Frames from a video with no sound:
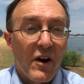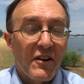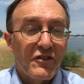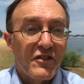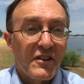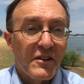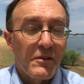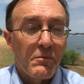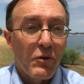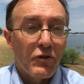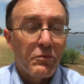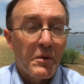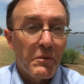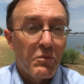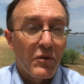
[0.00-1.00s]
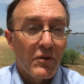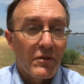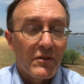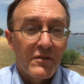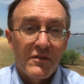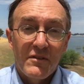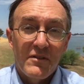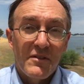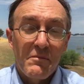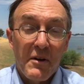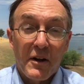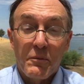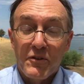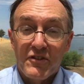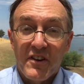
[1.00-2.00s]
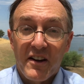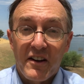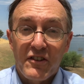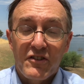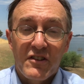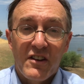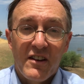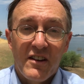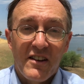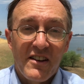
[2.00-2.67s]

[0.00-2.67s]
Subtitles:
where I see most people make mistakes